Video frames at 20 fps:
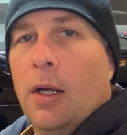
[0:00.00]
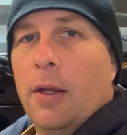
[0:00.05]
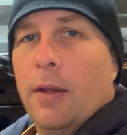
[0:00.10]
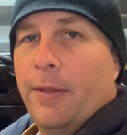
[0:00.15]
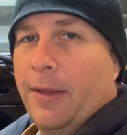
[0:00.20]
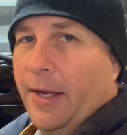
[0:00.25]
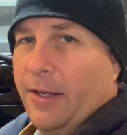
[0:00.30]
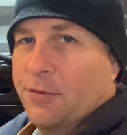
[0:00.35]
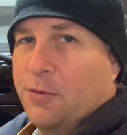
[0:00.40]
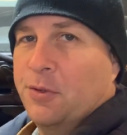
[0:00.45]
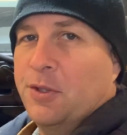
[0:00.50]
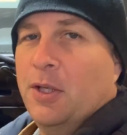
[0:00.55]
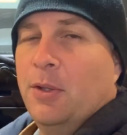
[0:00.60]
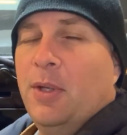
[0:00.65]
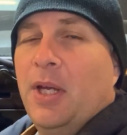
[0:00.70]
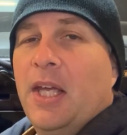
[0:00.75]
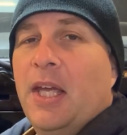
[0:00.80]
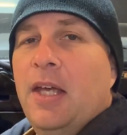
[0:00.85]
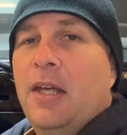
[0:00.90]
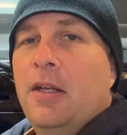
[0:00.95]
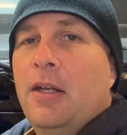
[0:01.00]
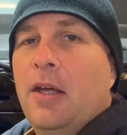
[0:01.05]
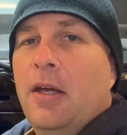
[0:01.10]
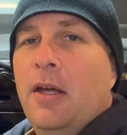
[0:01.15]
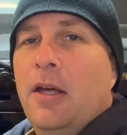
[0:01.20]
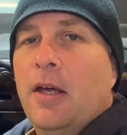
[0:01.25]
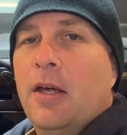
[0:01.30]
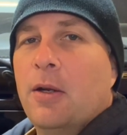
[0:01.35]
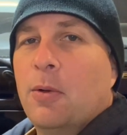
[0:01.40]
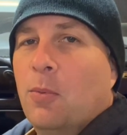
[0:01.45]
Thanks for tuning in,
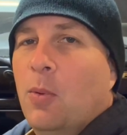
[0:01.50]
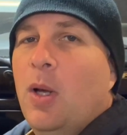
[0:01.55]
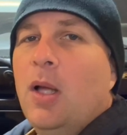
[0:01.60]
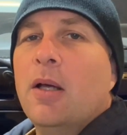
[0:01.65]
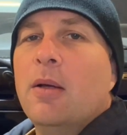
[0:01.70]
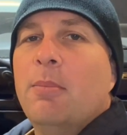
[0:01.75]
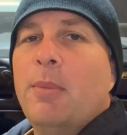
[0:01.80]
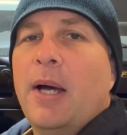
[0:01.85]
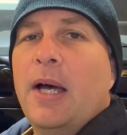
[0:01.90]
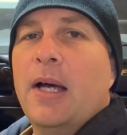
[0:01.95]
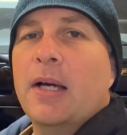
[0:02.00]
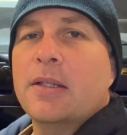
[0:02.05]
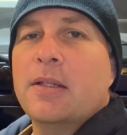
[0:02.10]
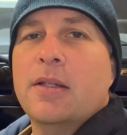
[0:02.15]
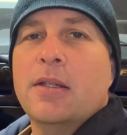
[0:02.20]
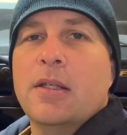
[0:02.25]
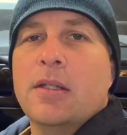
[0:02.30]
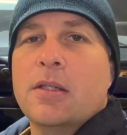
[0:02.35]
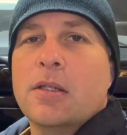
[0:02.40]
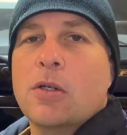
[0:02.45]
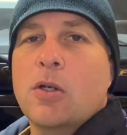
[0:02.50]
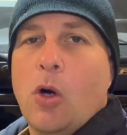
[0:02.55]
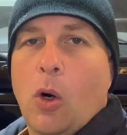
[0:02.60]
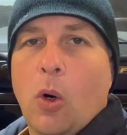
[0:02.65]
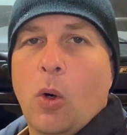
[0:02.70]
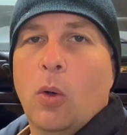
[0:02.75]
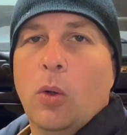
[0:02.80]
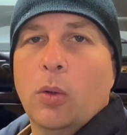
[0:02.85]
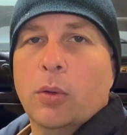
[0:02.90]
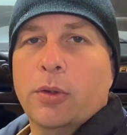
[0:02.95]
and welcome back to this
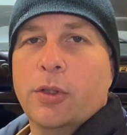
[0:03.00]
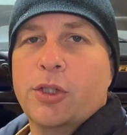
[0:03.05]
cold